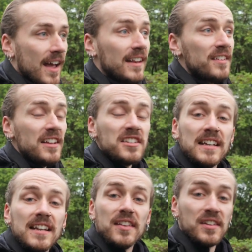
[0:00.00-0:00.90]
and
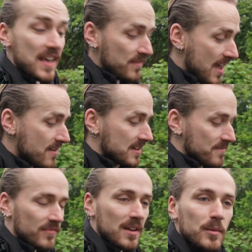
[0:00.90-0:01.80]
essentially survey the area.
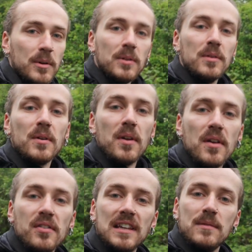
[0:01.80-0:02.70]
We'll
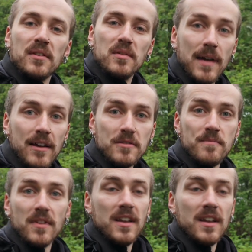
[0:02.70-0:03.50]
see what's about,